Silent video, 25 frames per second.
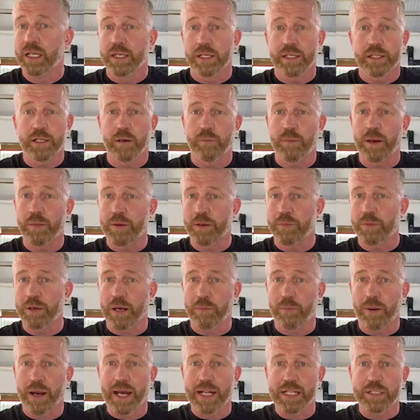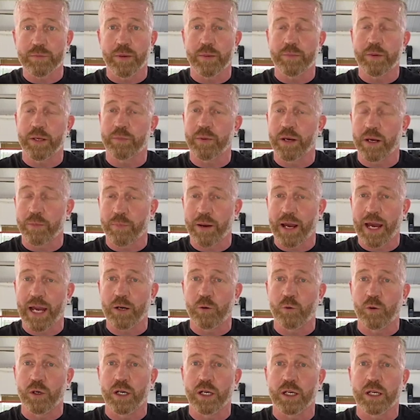you know, maybe a bit of pads, maybe a bit of bag
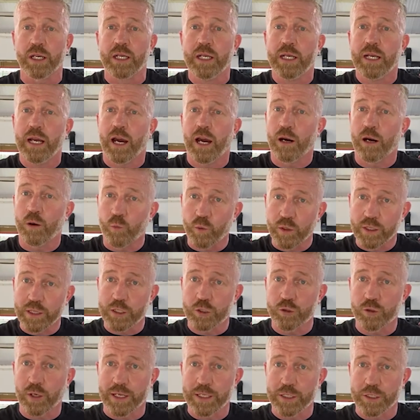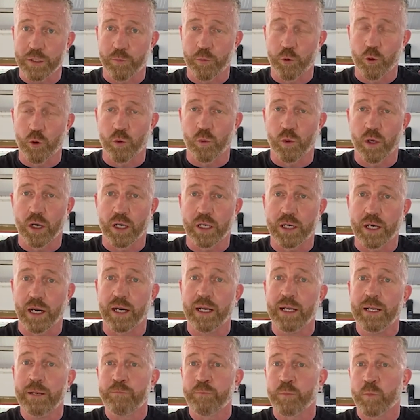work, with a trained support
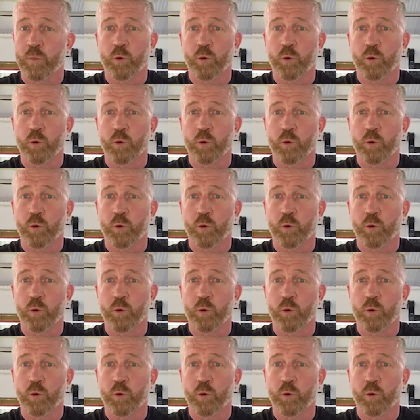worker.